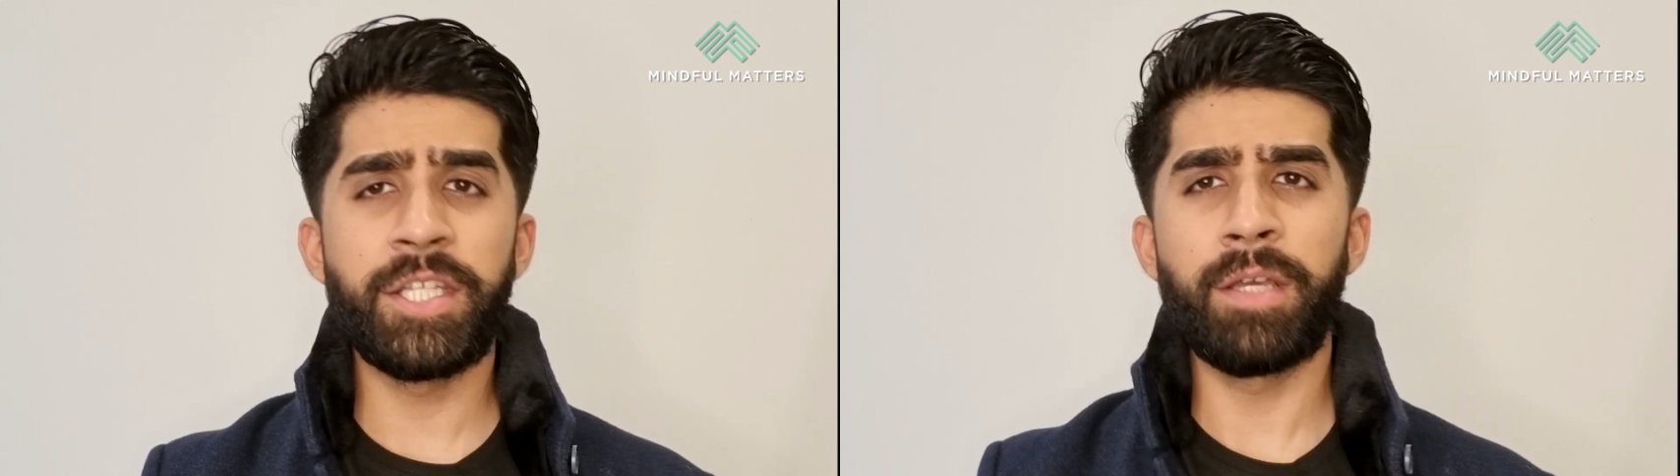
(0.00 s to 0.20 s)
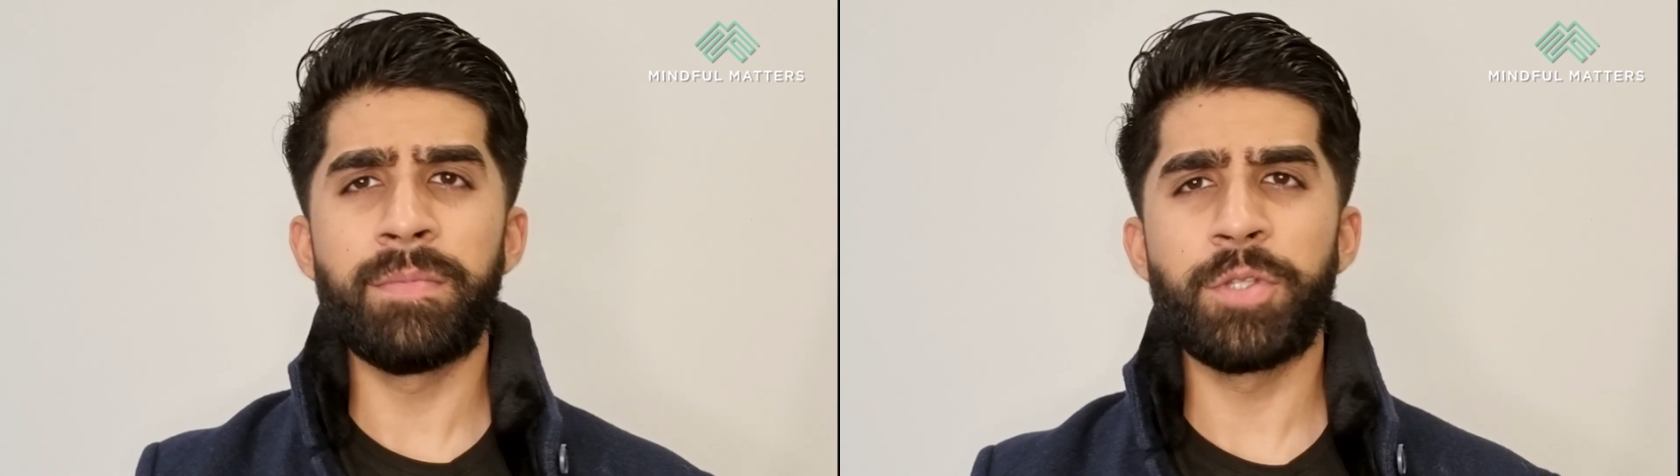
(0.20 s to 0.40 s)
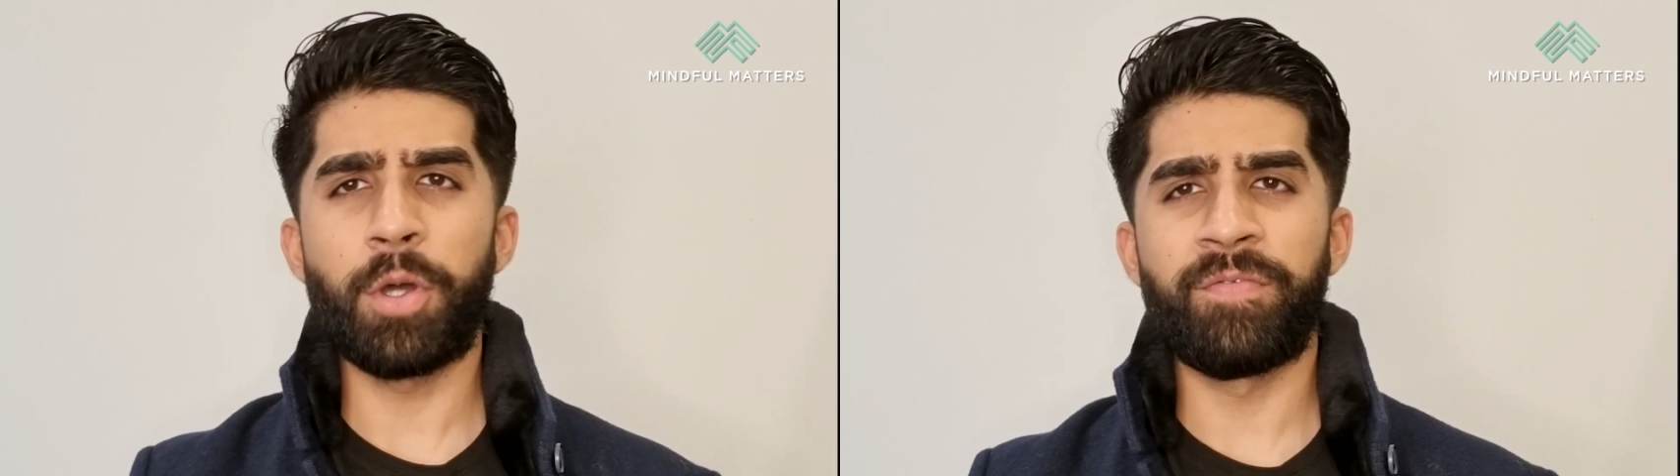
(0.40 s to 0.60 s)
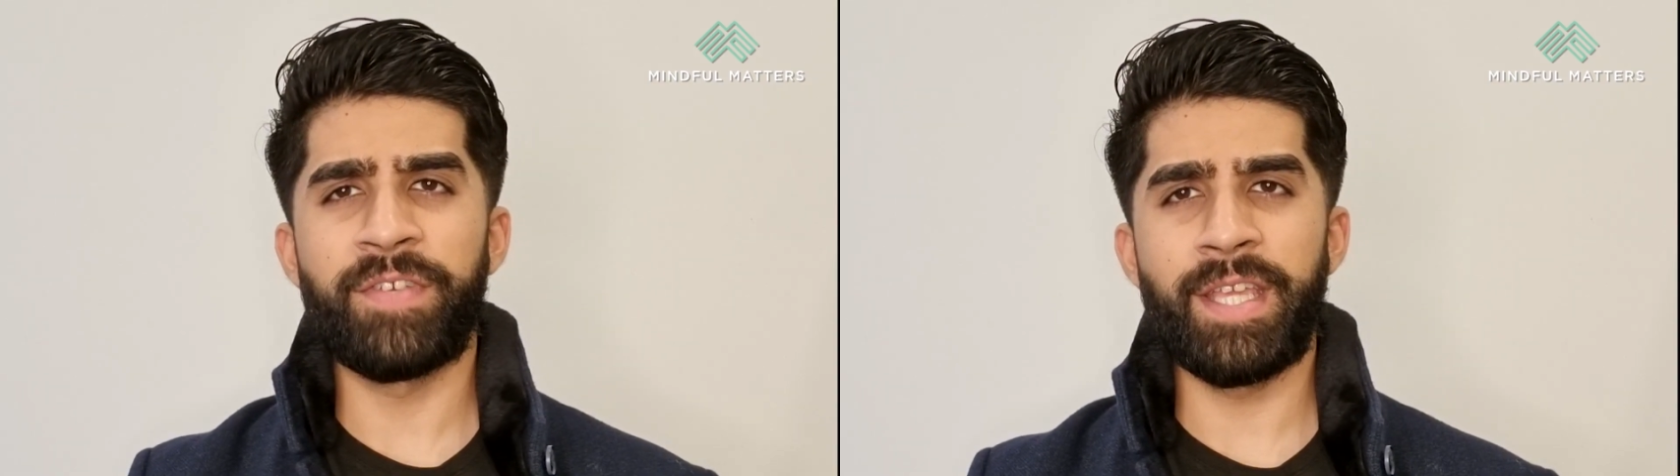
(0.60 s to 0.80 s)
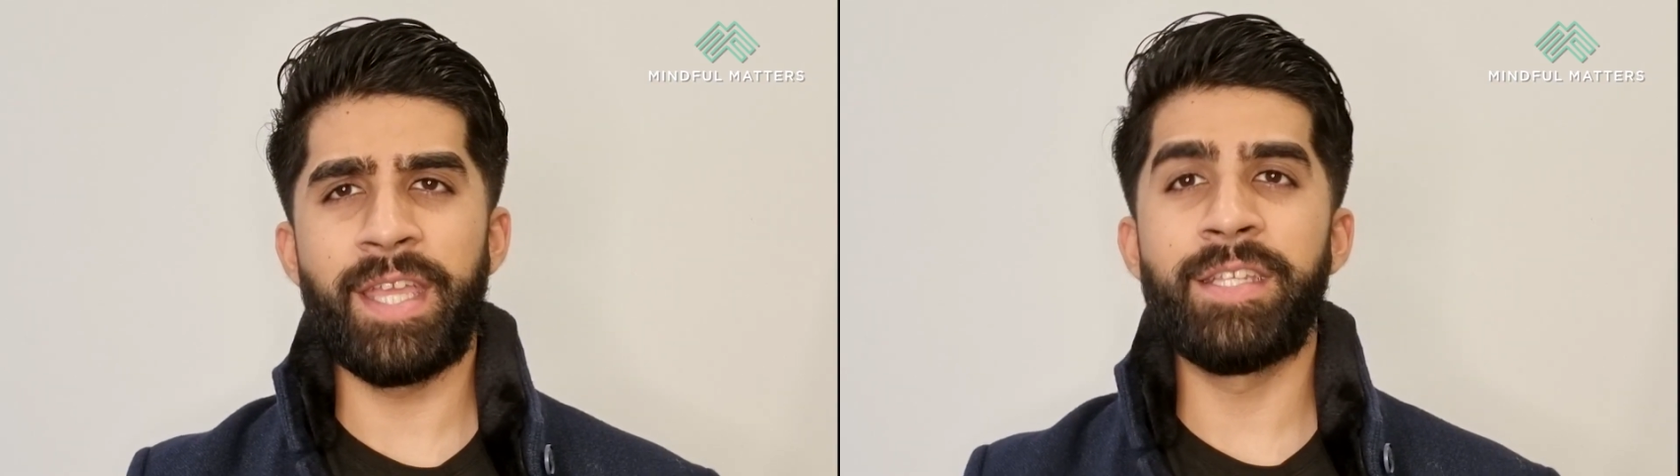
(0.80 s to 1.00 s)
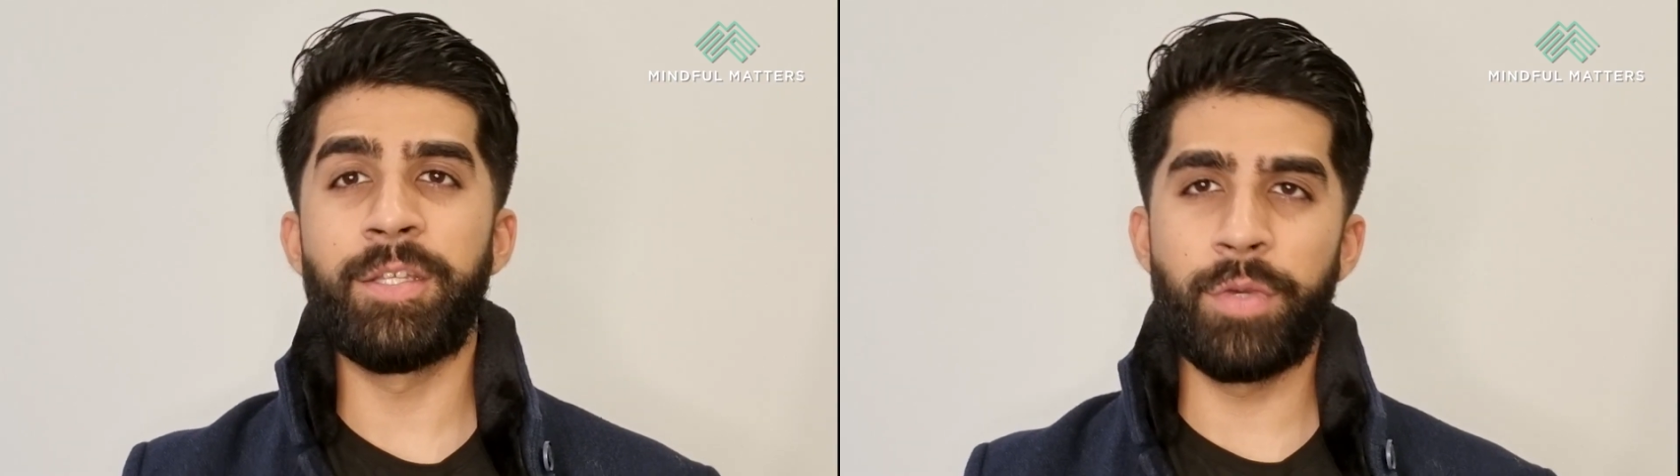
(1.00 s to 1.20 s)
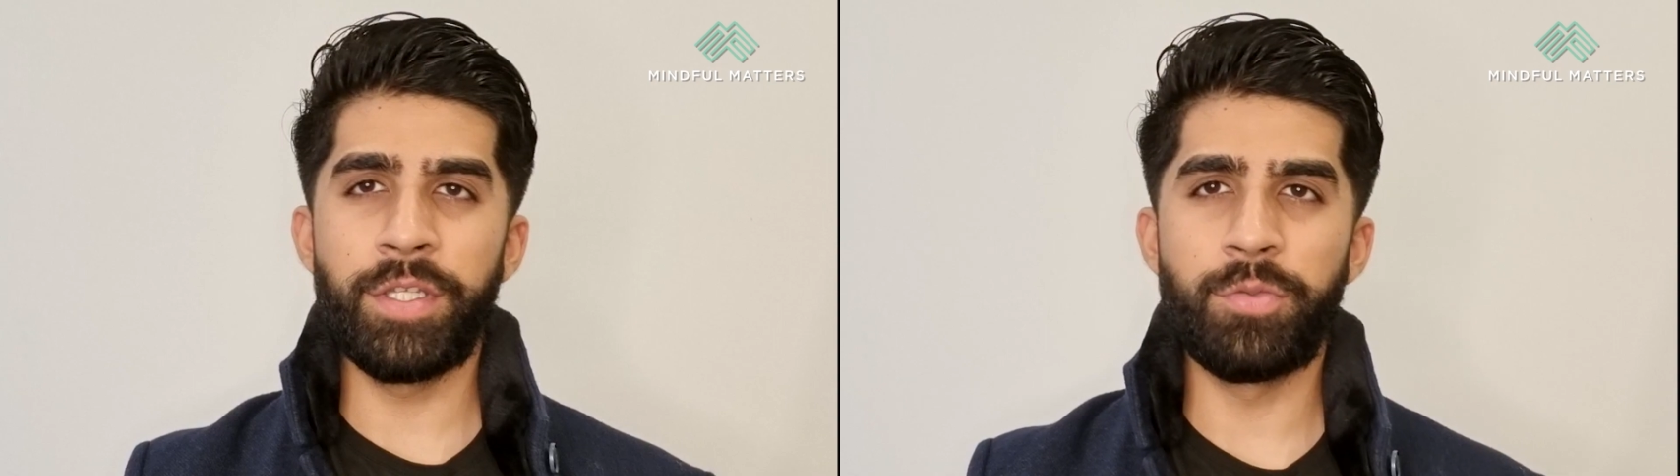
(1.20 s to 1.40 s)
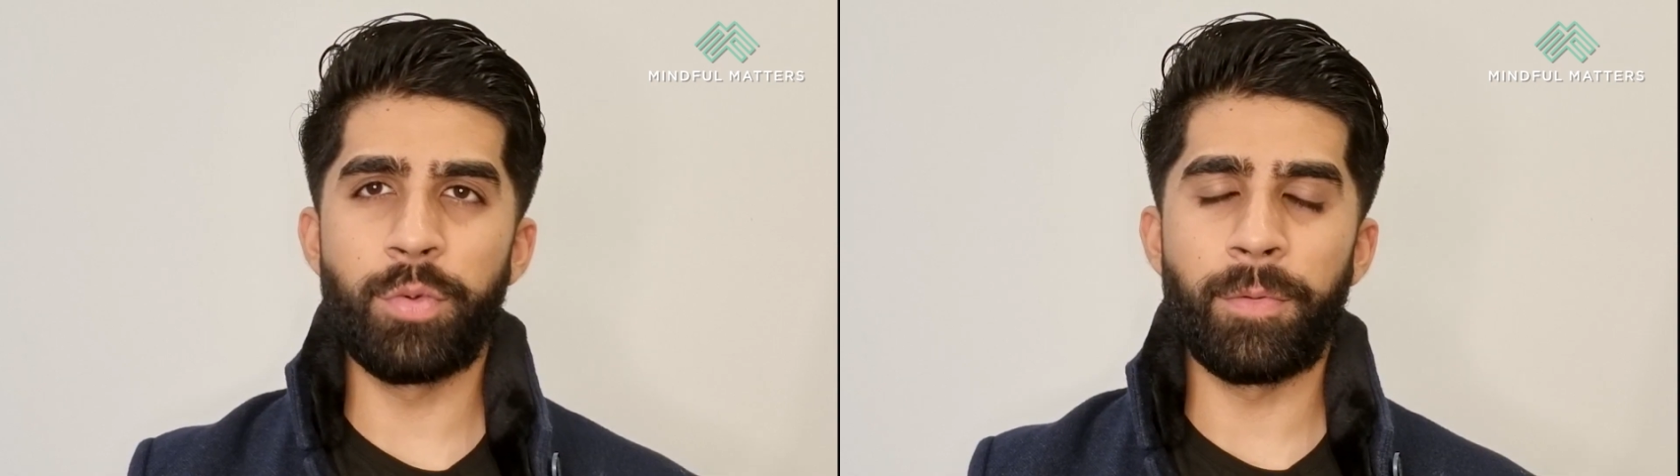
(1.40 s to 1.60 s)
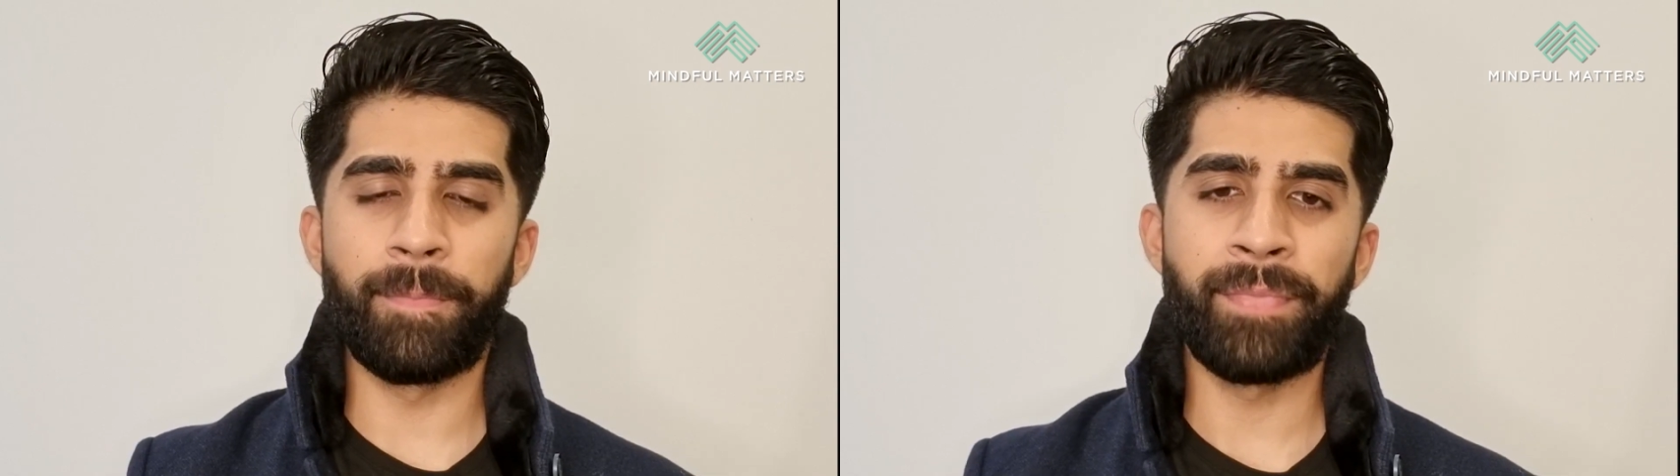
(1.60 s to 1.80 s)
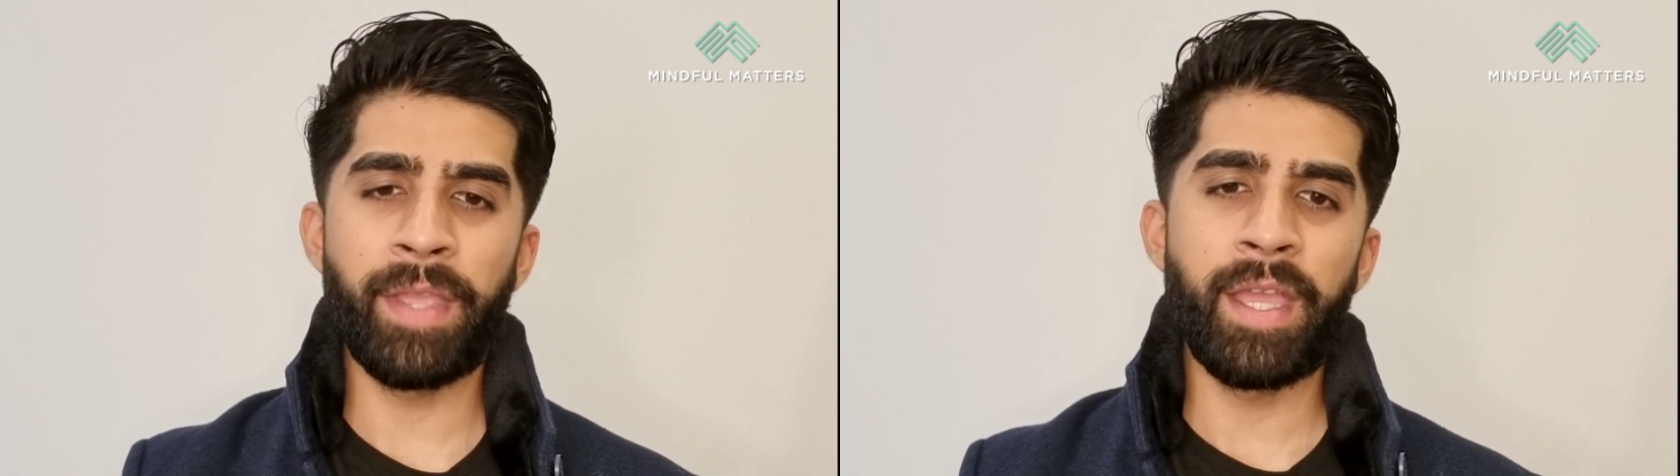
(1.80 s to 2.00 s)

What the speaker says: terms of an individual,